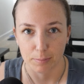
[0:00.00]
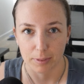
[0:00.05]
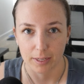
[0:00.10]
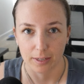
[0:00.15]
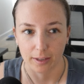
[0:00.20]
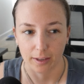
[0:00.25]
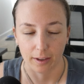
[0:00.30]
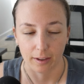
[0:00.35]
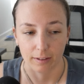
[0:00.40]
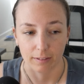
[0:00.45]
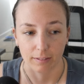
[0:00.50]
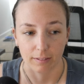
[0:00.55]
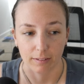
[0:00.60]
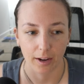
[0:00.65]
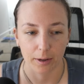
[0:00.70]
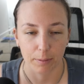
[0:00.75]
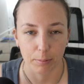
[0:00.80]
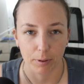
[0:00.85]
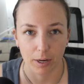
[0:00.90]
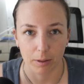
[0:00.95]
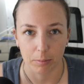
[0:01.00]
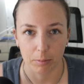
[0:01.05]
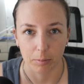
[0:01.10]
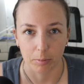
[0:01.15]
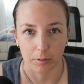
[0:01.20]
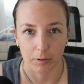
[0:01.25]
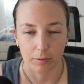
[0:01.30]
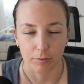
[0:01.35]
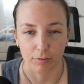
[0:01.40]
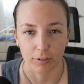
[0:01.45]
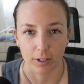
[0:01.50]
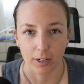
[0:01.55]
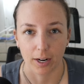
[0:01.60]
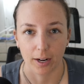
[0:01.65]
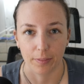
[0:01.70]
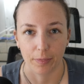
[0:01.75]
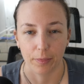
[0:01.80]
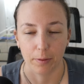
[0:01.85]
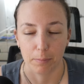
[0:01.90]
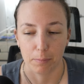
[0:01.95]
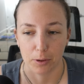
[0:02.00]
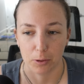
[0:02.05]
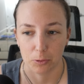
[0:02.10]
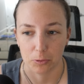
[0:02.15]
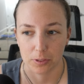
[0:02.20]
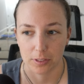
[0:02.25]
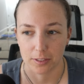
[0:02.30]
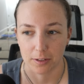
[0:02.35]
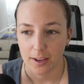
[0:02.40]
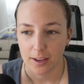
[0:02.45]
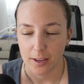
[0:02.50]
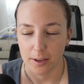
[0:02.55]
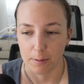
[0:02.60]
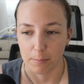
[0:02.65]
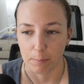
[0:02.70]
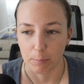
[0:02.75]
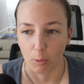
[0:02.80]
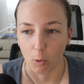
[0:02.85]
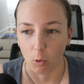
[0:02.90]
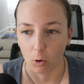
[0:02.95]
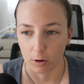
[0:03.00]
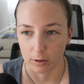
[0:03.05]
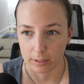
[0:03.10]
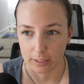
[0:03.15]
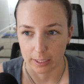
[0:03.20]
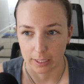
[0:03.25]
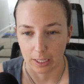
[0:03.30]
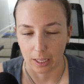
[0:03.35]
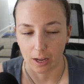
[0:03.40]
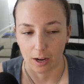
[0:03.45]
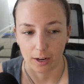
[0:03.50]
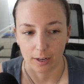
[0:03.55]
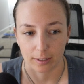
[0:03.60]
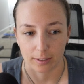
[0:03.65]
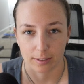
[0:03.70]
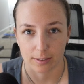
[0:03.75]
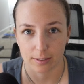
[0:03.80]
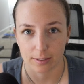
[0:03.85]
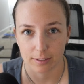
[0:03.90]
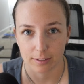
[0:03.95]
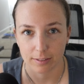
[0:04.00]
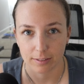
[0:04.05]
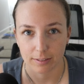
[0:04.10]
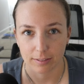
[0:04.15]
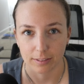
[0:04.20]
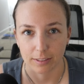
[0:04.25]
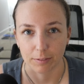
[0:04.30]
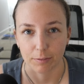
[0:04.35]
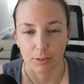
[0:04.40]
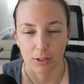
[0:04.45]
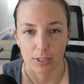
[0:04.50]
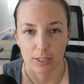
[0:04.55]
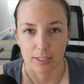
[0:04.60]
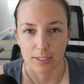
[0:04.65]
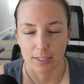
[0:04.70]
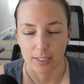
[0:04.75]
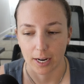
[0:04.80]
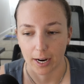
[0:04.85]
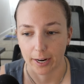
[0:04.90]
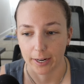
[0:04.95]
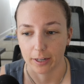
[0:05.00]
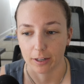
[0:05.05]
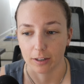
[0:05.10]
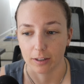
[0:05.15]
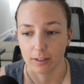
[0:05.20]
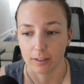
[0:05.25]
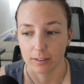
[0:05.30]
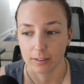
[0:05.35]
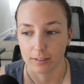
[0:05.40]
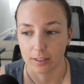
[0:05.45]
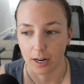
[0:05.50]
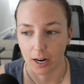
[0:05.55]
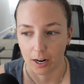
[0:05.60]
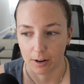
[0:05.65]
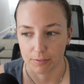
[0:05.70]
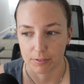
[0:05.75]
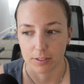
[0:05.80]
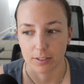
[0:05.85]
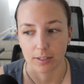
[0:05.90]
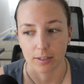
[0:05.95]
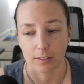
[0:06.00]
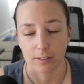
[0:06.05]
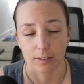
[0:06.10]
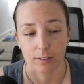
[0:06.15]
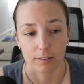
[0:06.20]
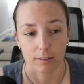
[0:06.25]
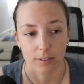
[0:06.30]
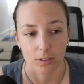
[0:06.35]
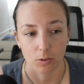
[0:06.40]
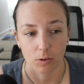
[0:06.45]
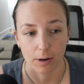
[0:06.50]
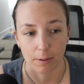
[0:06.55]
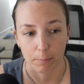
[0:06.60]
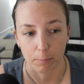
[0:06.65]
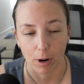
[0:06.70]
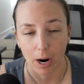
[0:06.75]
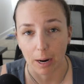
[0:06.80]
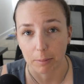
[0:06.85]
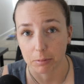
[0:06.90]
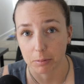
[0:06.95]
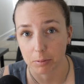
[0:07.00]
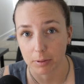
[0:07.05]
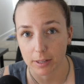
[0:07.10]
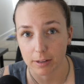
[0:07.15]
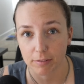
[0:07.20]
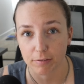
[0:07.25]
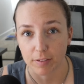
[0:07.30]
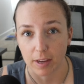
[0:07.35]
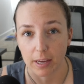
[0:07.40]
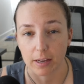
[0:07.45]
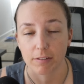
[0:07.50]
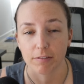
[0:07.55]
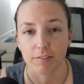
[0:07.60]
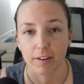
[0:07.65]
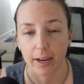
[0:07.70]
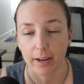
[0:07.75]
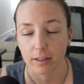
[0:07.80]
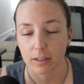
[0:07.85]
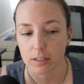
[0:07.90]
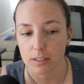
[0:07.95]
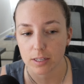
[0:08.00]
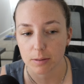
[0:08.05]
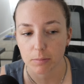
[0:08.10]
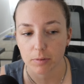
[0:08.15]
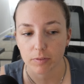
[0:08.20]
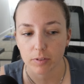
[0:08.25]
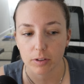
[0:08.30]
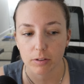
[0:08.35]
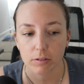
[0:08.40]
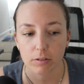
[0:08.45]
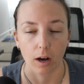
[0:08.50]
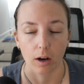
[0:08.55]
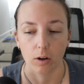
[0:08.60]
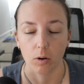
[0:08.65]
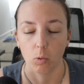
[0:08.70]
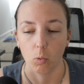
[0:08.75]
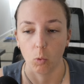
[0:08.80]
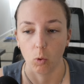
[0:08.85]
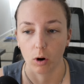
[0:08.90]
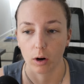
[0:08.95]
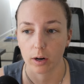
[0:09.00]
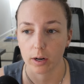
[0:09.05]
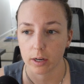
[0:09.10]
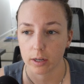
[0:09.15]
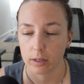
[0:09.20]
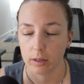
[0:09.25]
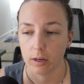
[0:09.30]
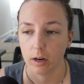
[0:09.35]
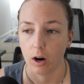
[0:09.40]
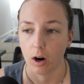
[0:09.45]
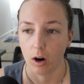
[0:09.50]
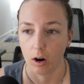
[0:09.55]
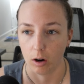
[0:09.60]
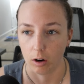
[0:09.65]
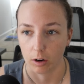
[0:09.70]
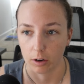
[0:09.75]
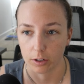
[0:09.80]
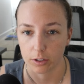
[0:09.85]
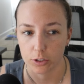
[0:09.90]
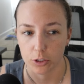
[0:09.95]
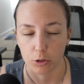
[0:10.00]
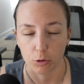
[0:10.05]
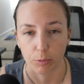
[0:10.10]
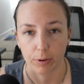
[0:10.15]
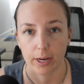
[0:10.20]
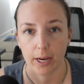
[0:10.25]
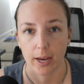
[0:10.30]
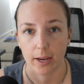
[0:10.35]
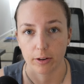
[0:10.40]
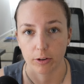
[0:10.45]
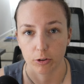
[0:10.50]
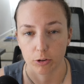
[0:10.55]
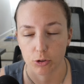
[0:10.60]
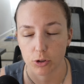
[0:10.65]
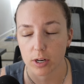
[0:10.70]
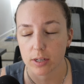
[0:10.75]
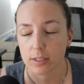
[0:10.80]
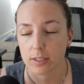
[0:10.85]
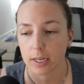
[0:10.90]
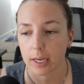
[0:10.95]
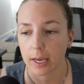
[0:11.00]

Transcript: me again. I probably forgot the most important loss of the entire offseason, so I'm probably a fake fan to some of you. I'll work hard to regain your trust